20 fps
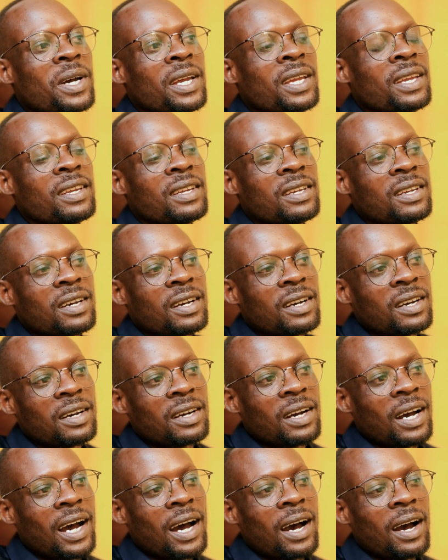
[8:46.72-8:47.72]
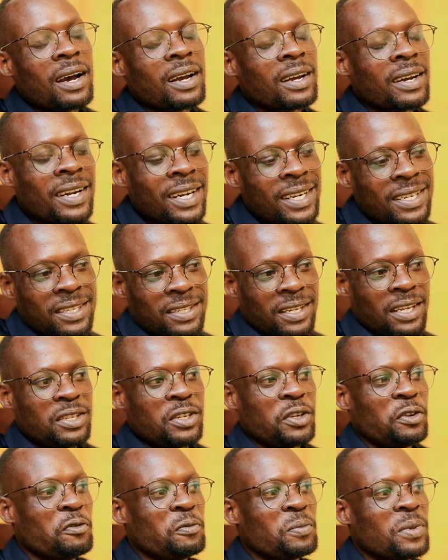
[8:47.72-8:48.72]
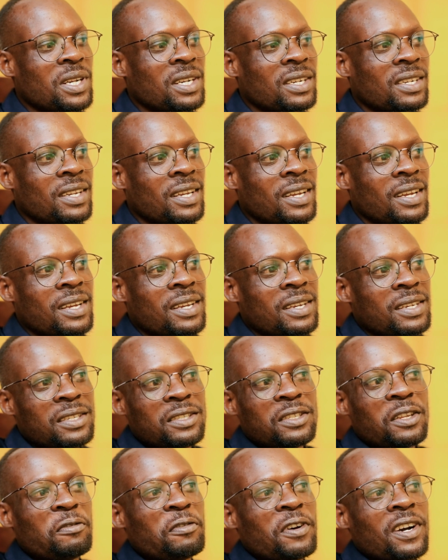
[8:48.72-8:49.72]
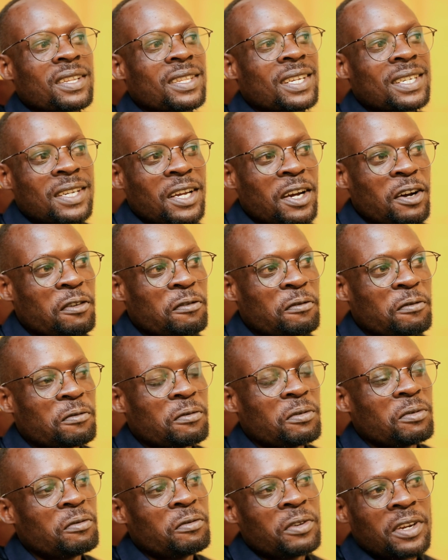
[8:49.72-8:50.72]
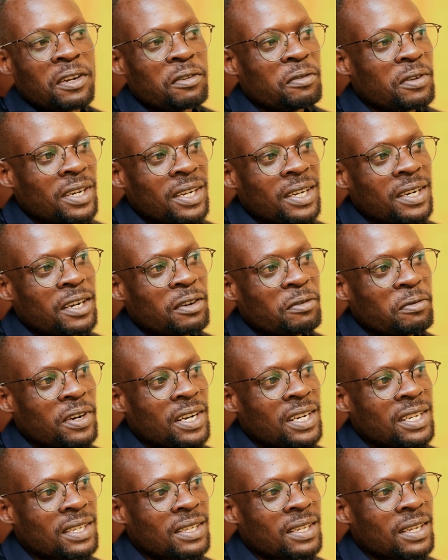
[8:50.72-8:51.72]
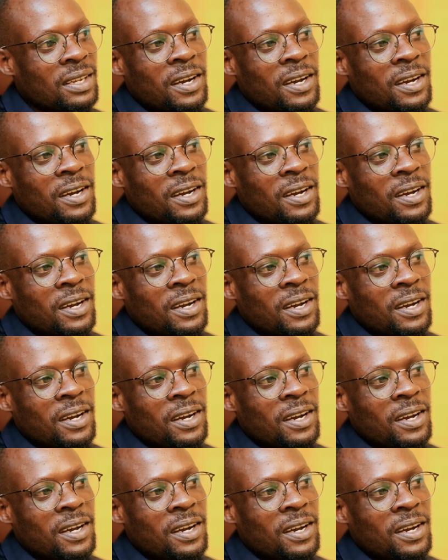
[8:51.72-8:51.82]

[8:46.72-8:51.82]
My greatest achievement is the fact that I have very, very great friends.